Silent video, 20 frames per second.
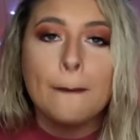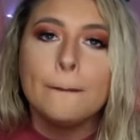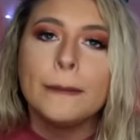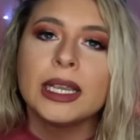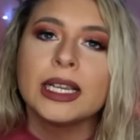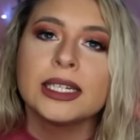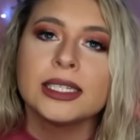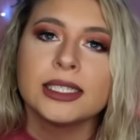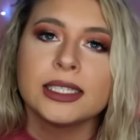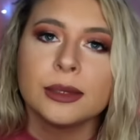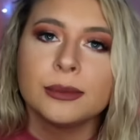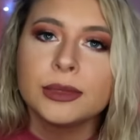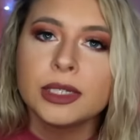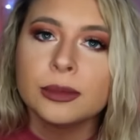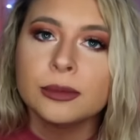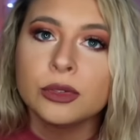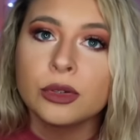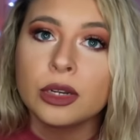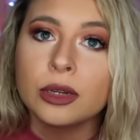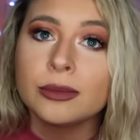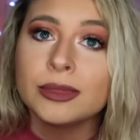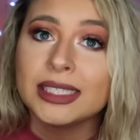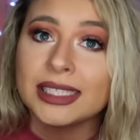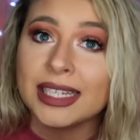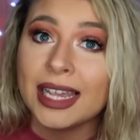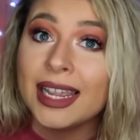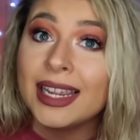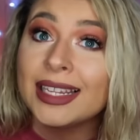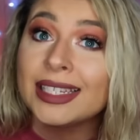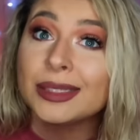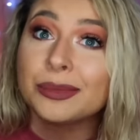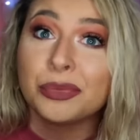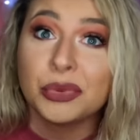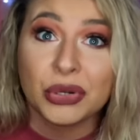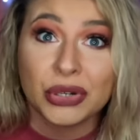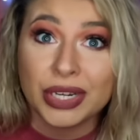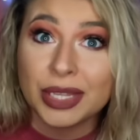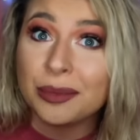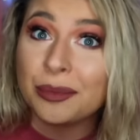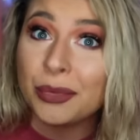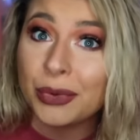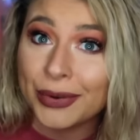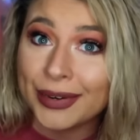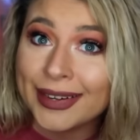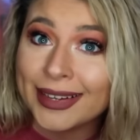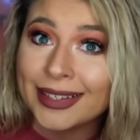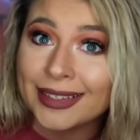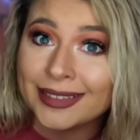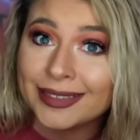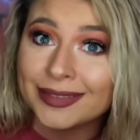Because sometimes what I'm saying is pretty important.